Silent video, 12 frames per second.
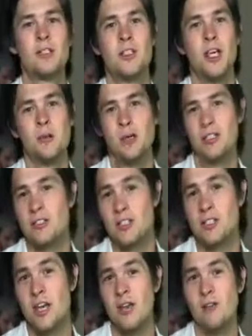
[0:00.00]
stand about
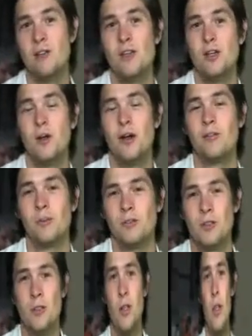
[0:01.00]
6 to 8 feet away from the
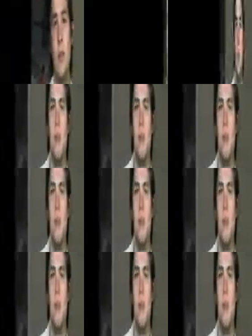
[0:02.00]
screen.